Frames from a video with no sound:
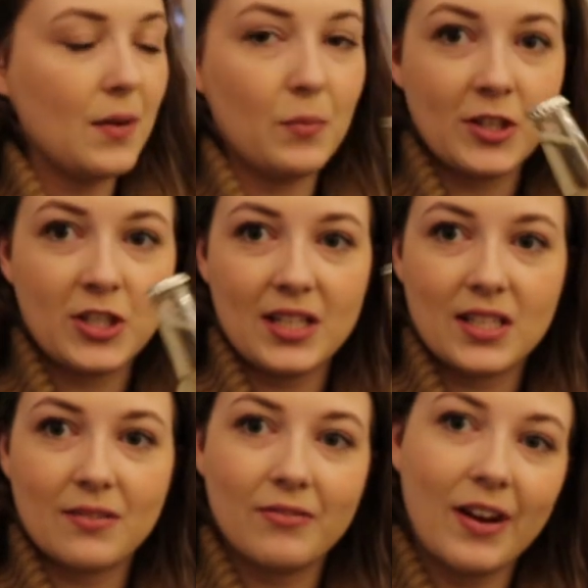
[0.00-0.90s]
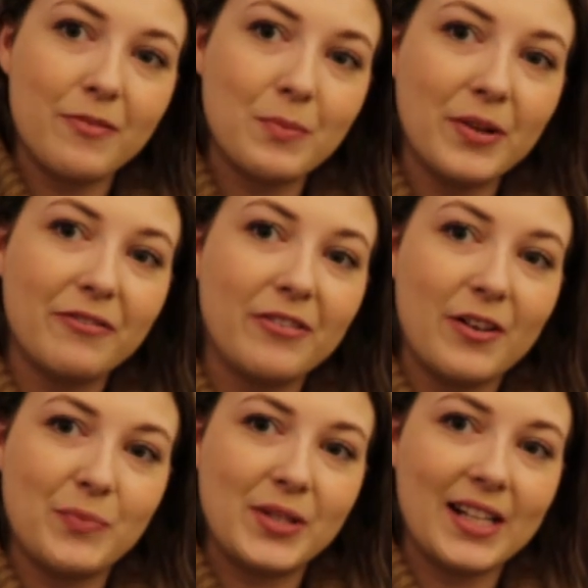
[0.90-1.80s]
which is
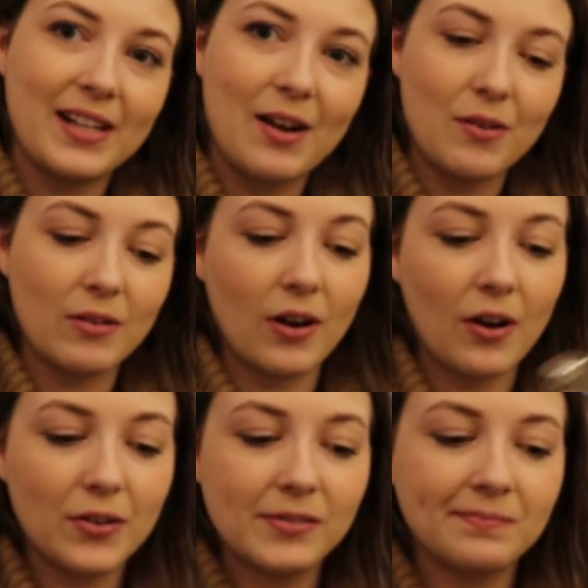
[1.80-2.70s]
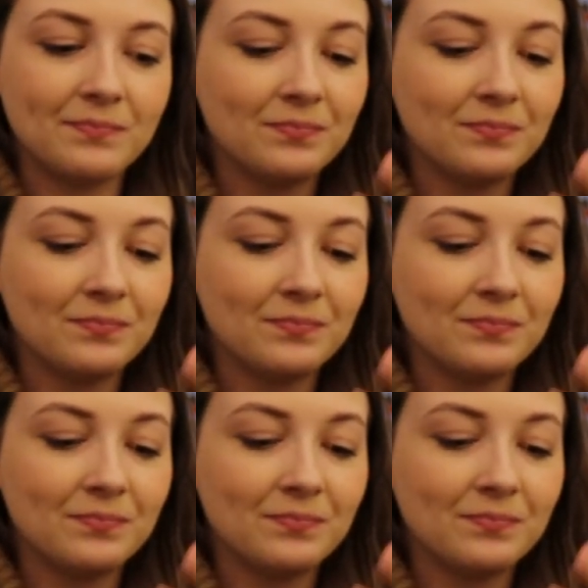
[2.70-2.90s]
5.5% alcohol.